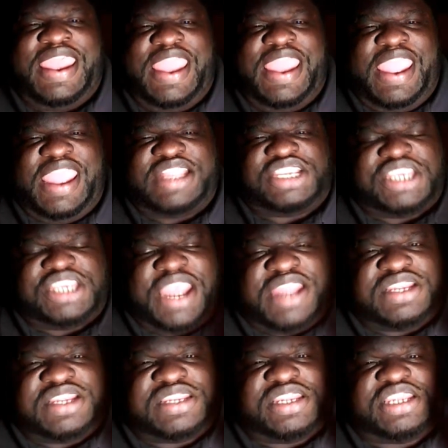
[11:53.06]
it
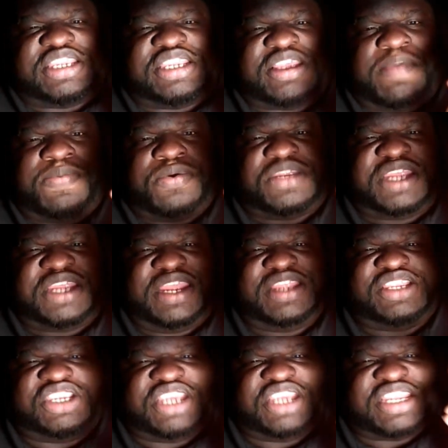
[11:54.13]
changes his
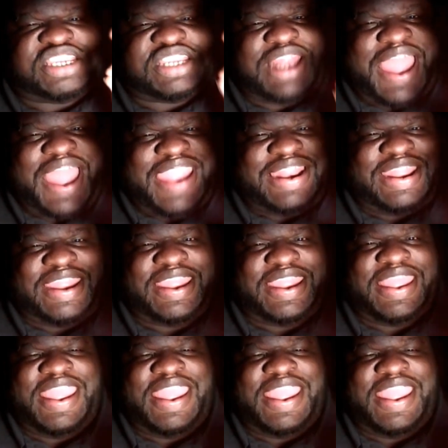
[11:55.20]
subroutine just slightly.